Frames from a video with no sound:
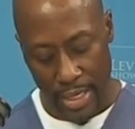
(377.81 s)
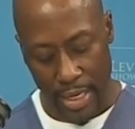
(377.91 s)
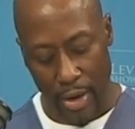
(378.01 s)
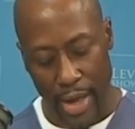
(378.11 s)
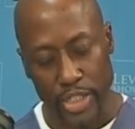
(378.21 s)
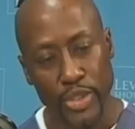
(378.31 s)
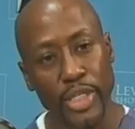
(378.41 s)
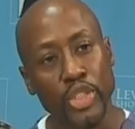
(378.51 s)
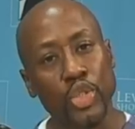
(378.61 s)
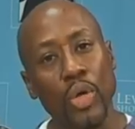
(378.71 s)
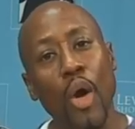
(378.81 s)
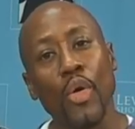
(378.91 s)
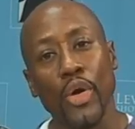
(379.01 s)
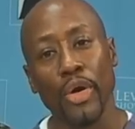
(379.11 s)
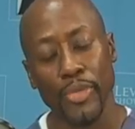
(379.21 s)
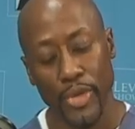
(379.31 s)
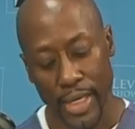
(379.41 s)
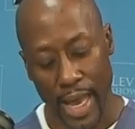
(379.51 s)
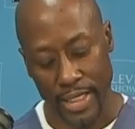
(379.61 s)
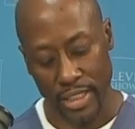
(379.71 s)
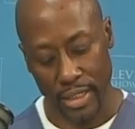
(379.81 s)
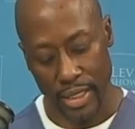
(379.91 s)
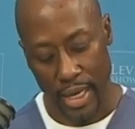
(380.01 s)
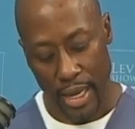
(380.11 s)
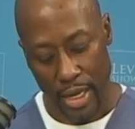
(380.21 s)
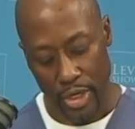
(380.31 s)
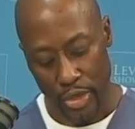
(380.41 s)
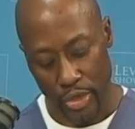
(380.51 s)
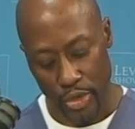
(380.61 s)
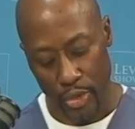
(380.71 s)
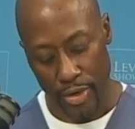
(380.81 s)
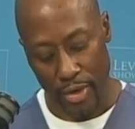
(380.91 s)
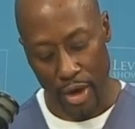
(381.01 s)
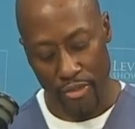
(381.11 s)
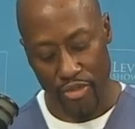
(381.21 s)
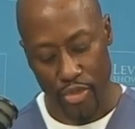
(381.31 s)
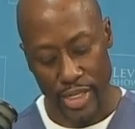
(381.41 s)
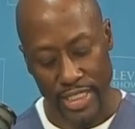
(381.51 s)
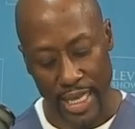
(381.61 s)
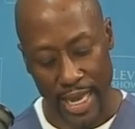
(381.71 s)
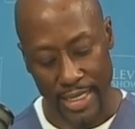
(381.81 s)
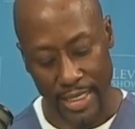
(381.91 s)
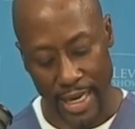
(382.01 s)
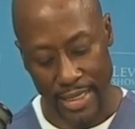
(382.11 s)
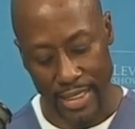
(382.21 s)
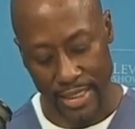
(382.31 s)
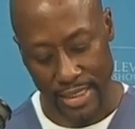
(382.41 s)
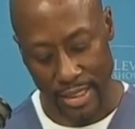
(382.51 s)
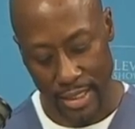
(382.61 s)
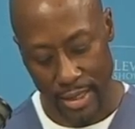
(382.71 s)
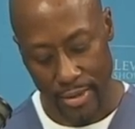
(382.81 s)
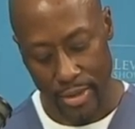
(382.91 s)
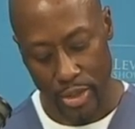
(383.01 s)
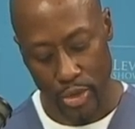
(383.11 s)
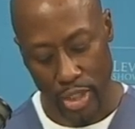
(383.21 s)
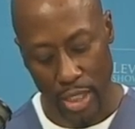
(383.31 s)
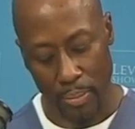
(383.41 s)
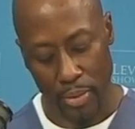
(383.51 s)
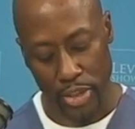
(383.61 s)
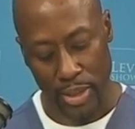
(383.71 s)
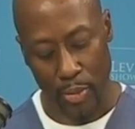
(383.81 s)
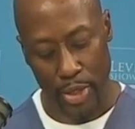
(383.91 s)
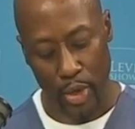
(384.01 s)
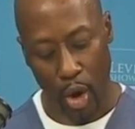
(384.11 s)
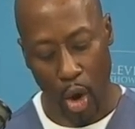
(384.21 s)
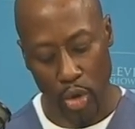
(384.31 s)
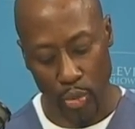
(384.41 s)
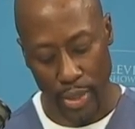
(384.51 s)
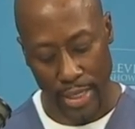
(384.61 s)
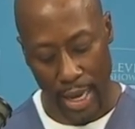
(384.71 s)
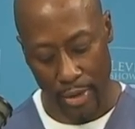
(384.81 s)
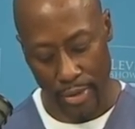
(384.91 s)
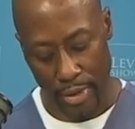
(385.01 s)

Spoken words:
Now, as you get stronger, you can actually do it freestanding like this. Do the thumb push-up where you go all the way down.